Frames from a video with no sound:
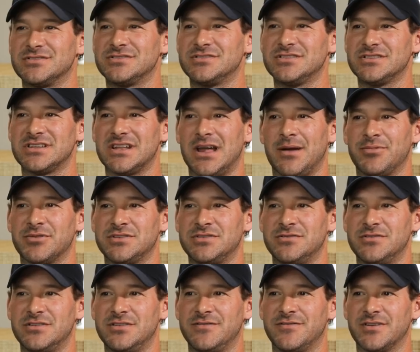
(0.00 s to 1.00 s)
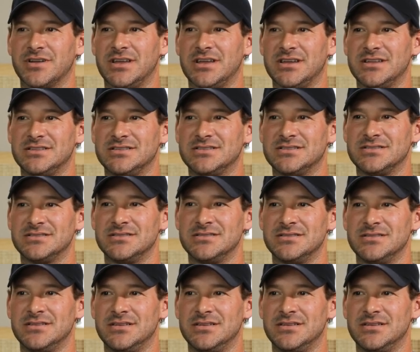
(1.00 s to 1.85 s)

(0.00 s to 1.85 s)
is just an opportunity for kids.